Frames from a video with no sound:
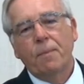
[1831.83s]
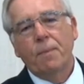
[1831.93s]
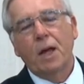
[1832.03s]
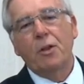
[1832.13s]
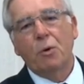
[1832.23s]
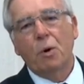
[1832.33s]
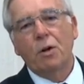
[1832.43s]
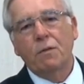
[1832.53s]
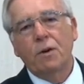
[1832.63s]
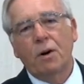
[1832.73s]
in the Word
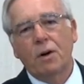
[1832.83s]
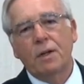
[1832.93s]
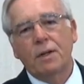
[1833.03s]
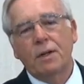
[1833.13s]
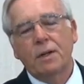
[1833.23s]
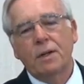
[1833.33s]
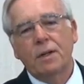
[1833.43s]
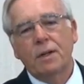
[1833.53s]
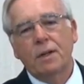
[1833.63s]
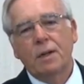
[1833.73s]
of God.
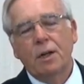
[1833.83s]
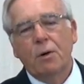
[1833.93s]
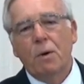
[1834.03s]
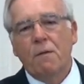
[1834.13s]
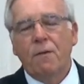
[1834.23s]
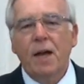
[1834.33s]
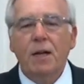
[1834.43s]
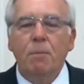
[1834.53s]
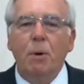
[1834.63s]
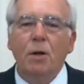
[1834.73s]
We feed
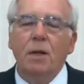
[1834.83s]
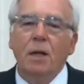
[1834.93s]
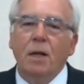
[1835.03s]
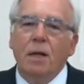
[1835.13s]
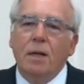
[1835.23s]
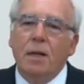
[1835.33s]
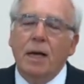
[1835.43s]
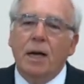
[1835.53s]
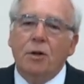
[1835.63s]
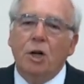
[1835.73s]
upon
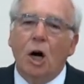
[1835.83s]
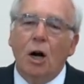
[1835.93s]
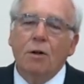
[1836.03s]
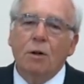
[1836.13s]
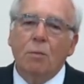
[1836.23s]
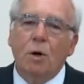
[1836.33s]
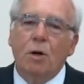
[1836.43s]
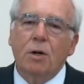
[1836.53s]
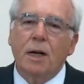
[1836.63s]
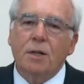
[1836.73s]
the incarnate
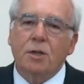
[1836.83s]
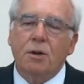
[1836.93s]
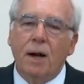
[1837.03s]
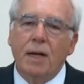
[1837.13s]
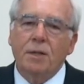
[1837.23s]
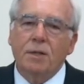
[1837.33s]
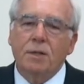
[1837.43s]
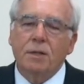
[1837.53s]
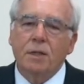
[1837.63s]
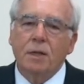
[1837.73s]
Word, that's Christ,
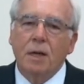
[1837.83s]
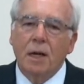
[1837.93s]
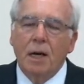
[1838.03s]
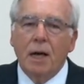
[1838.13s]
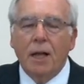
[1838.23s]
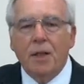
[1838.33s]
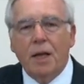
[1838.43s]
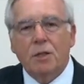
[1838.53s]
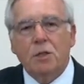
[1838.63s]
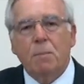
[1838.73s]
in the
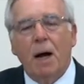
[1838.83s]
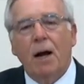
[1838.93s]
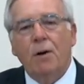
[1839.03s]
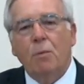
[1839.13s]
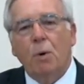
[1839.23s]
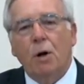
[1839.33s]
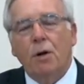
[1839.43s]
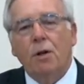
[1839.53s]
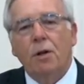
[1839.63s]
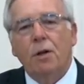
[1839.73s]
inspired
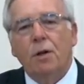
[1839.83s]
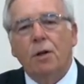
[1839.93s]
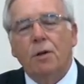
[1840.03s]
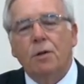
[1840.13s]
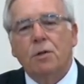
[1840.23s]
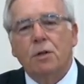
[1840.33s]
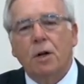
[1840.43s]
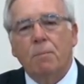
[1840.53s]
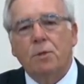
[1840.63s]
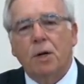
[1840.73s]
Word,
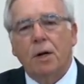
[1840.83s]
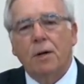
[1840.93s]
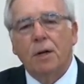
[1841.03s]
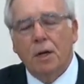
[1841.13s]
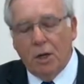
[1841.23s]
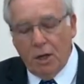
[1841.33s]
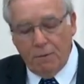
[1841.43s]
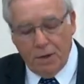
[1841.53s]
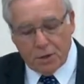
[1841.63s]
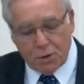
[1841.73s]
Scripture.
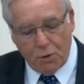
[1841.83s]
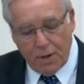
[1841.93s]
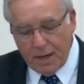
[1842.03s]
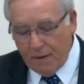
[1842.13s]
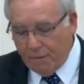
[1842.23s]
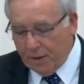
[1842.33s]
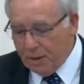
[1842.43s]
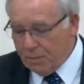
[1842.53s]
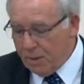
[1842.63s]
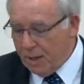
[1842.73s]
Lovely story, and I
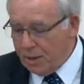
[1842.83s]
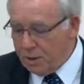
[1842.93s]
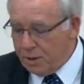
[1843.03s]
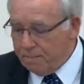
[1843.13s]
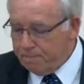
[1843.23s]
finish with this.